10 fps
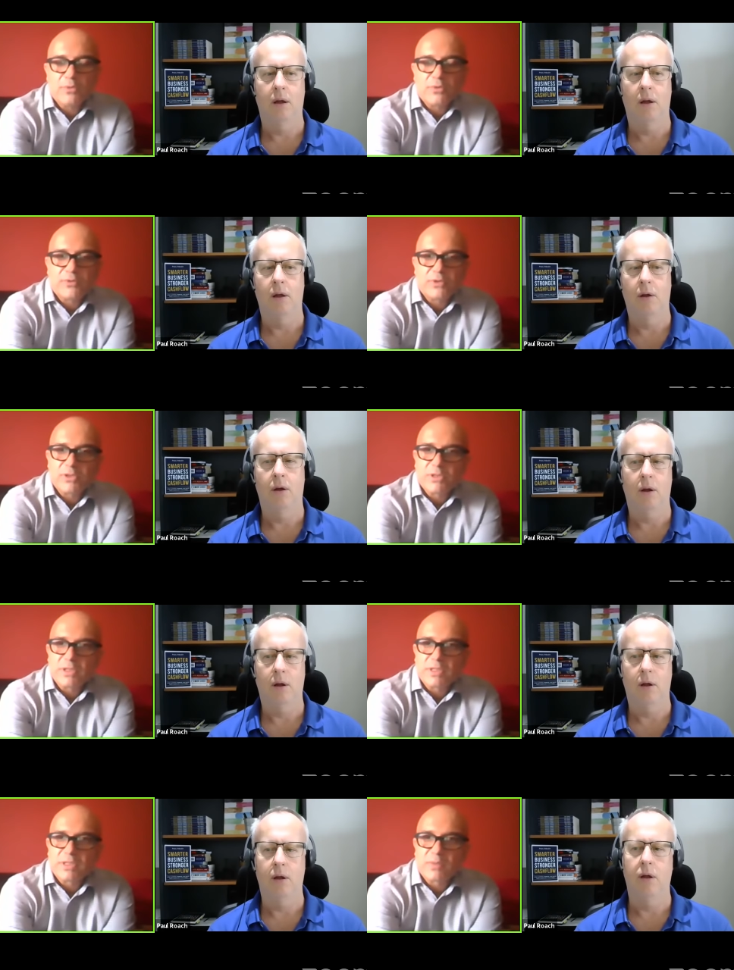Speaker 1: book
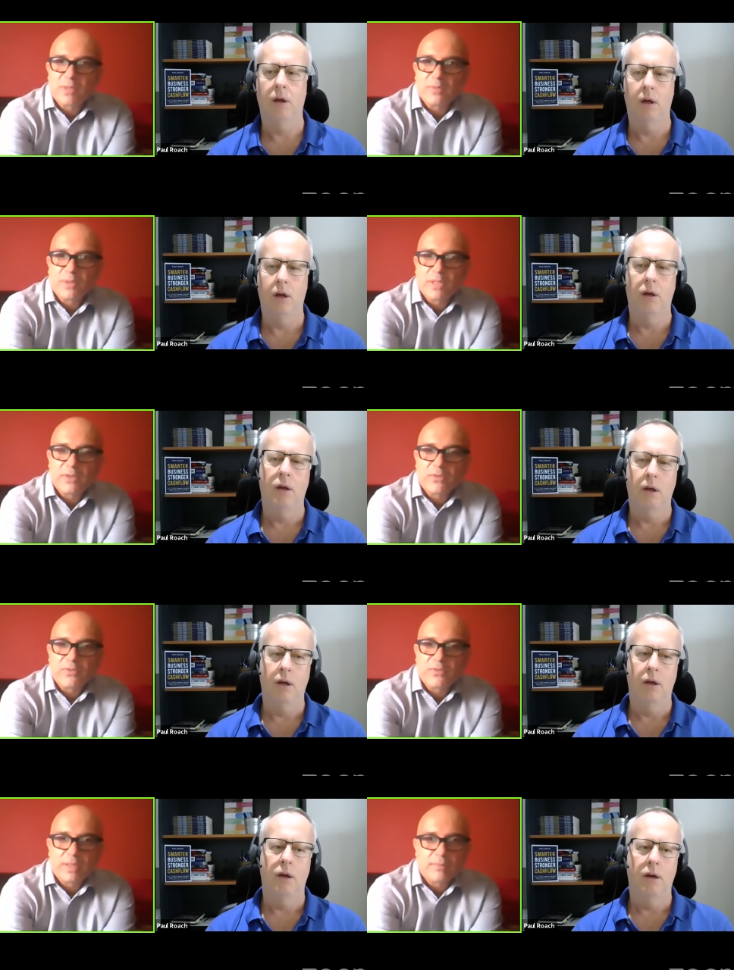version? Is there one where
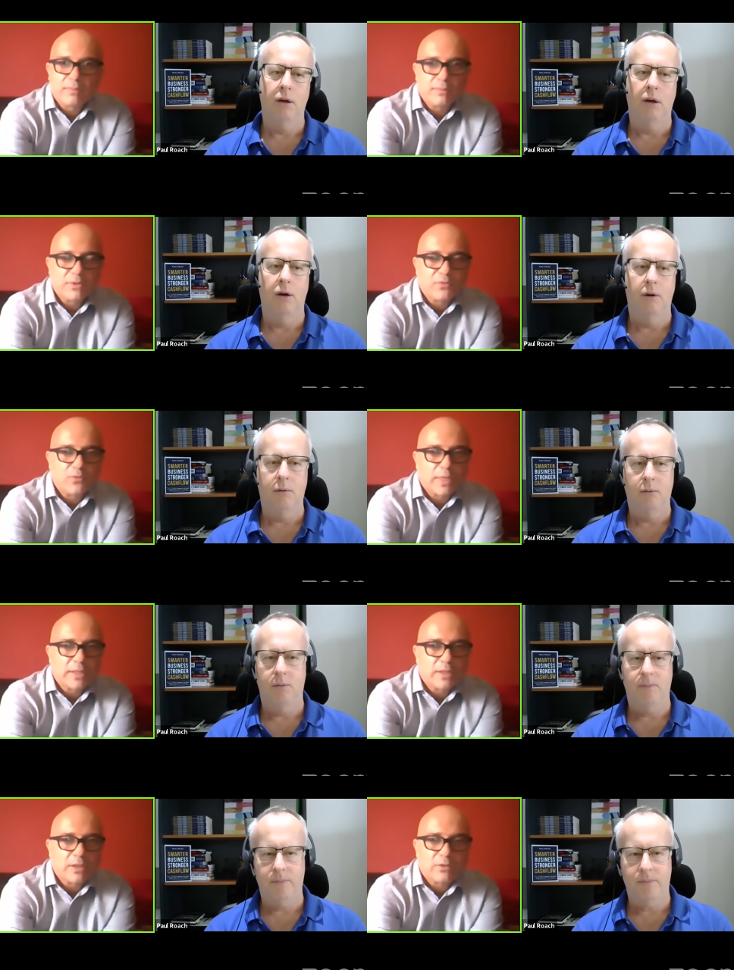you've um, you've
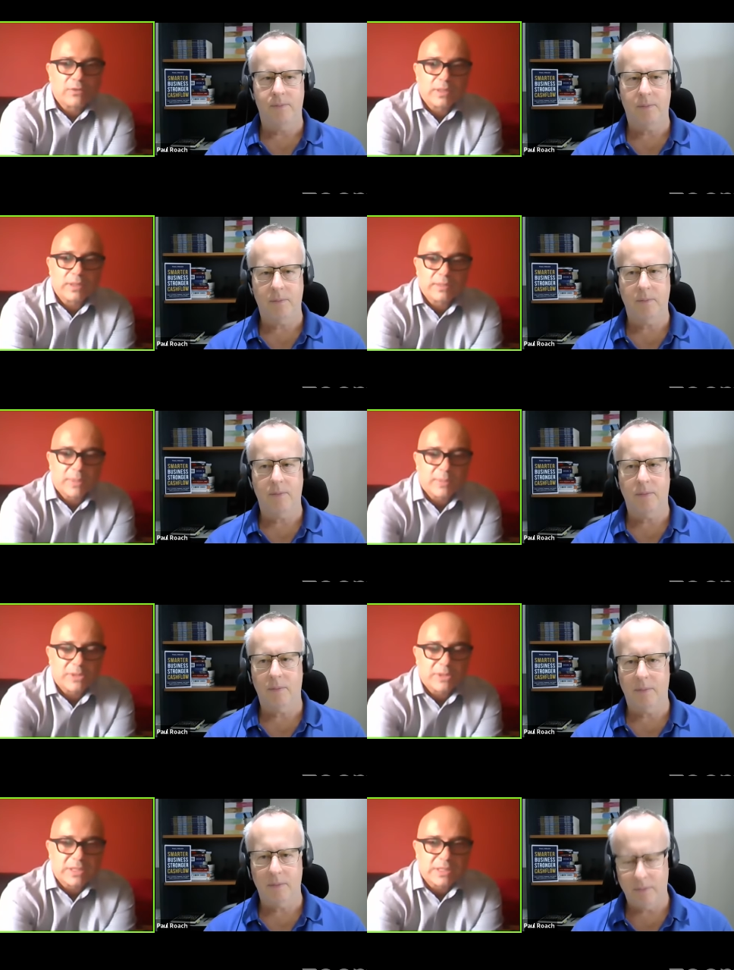read the whole thing and people
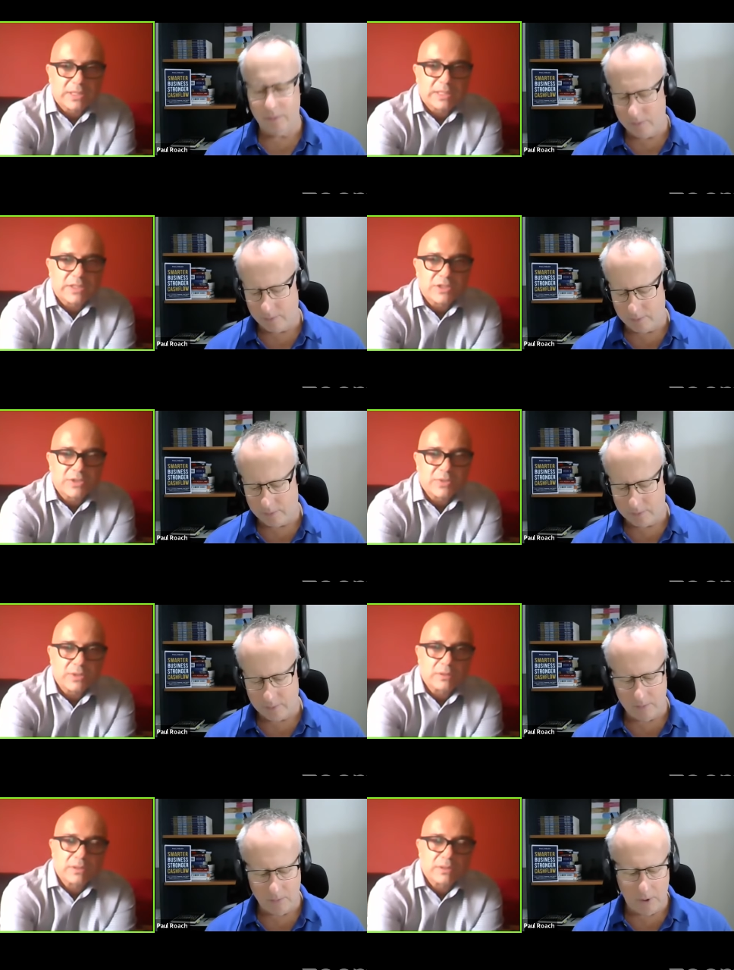just can listen to it?
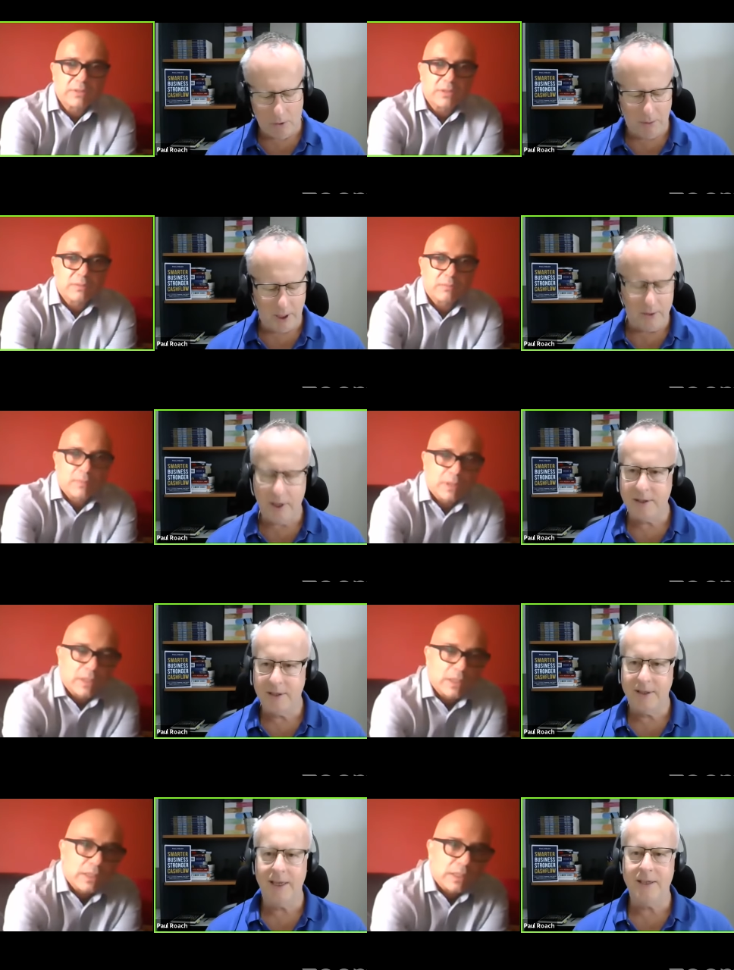Is that well, right?
Speaker 2: mate?
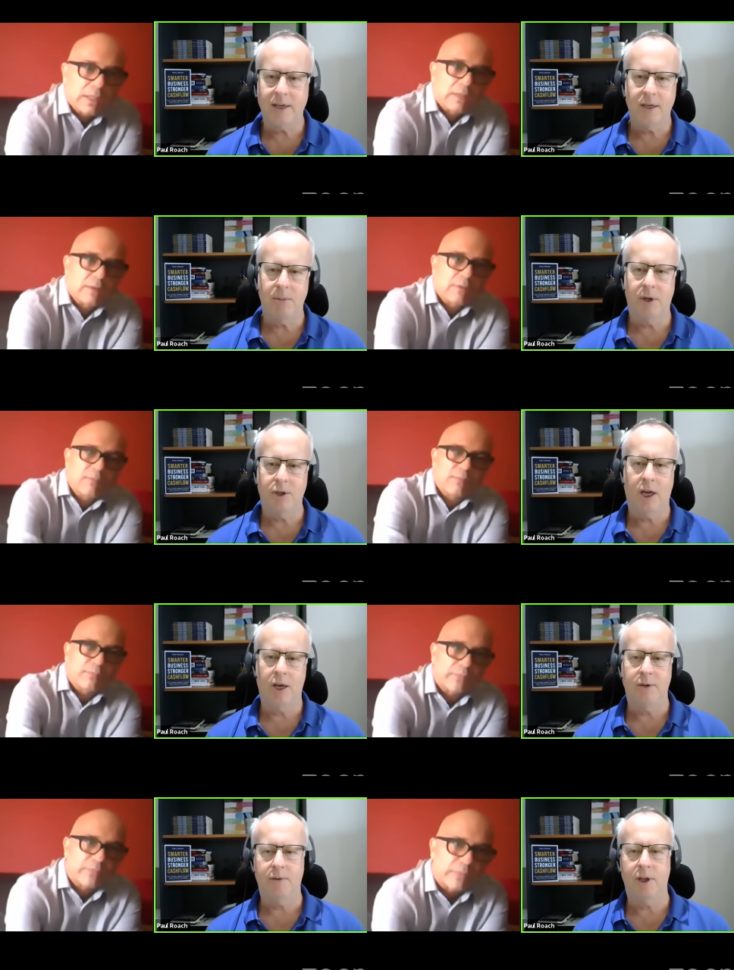That's that's actually my
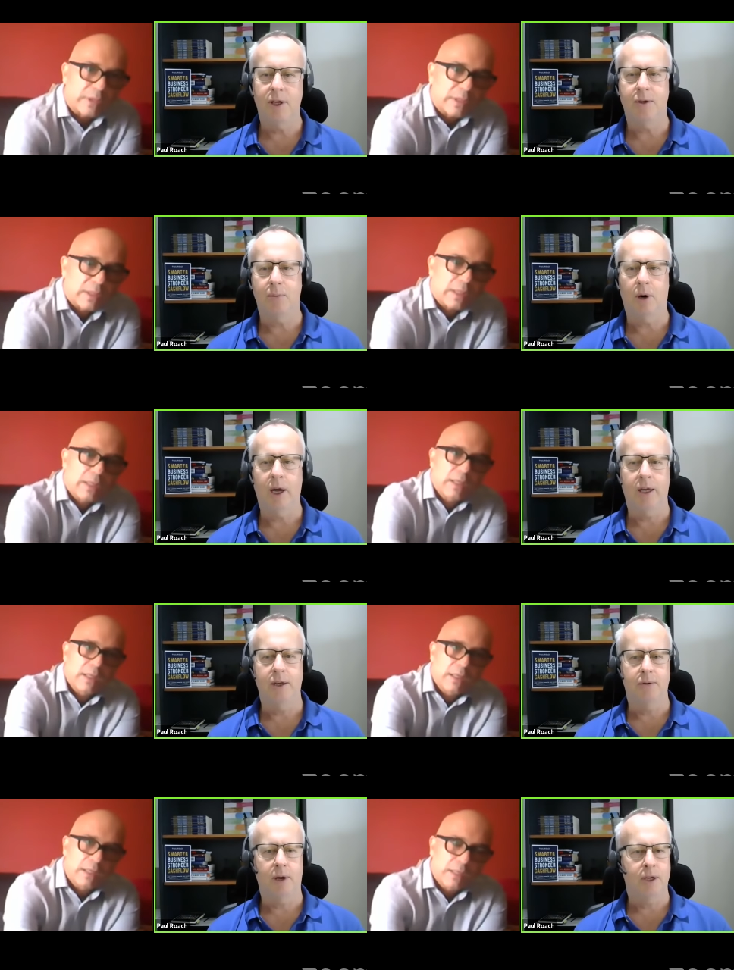challenge for the Easter break
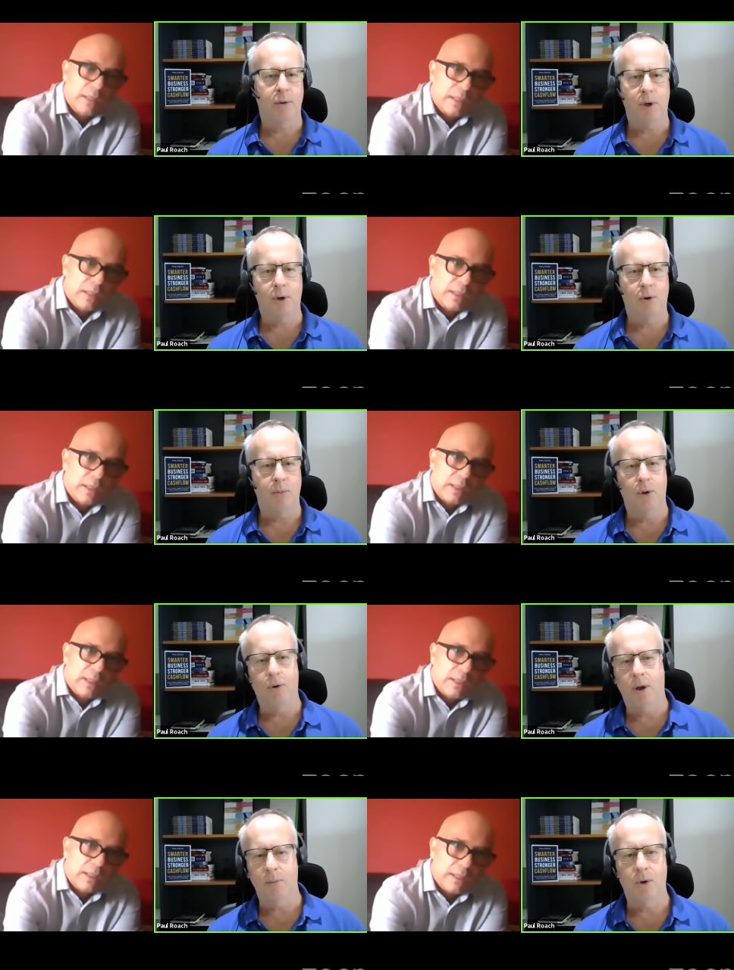is to actually record my
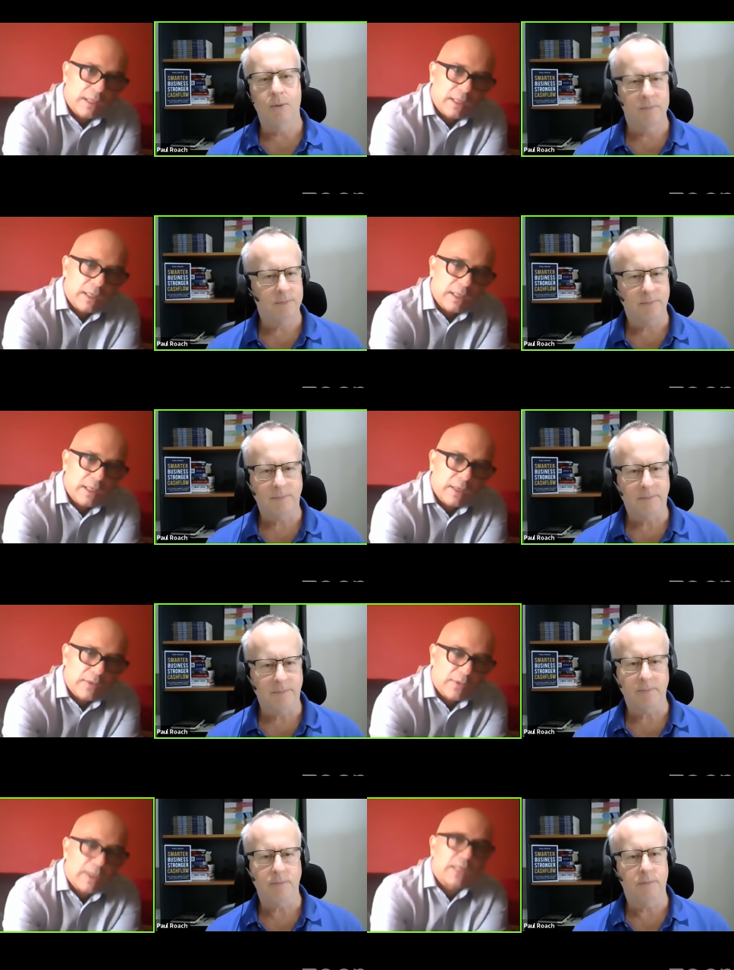audio book.
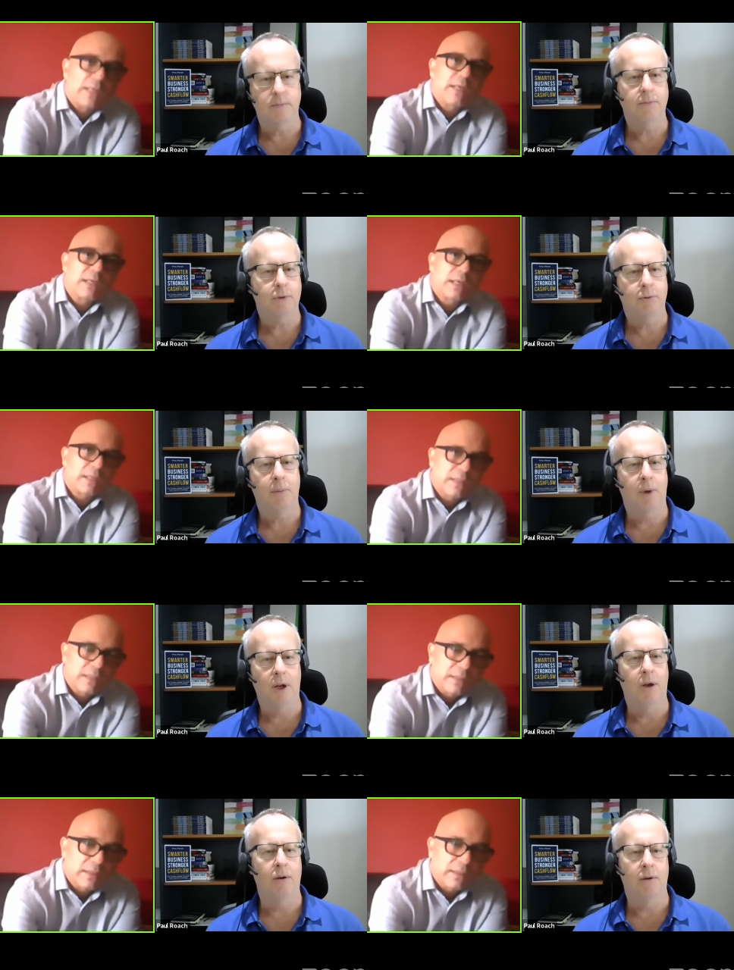Right. Okay. On my
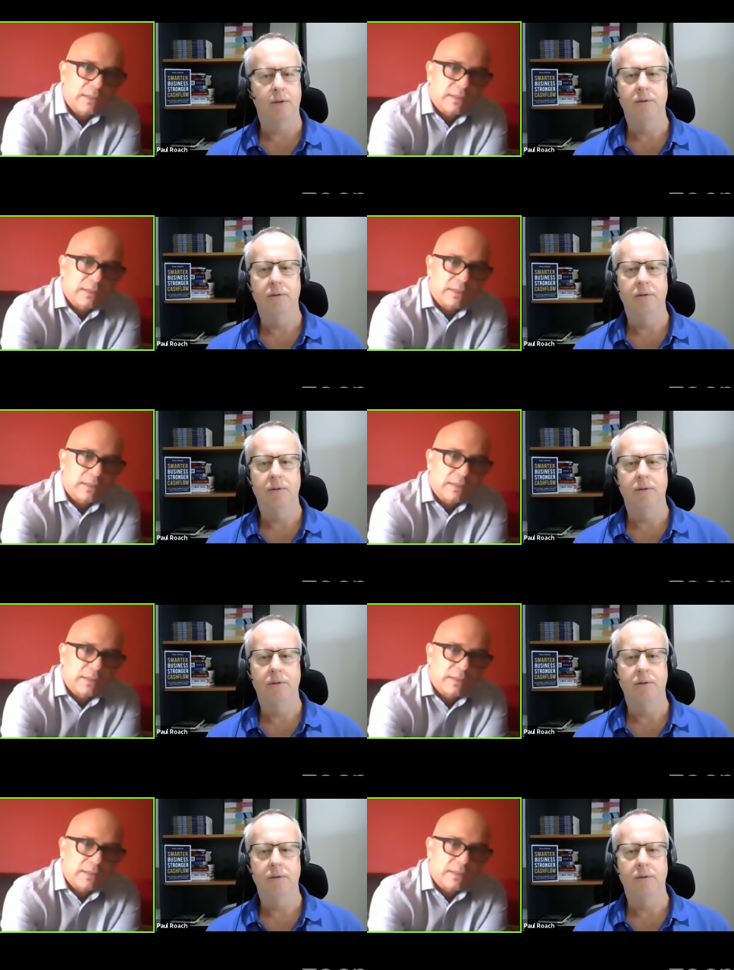little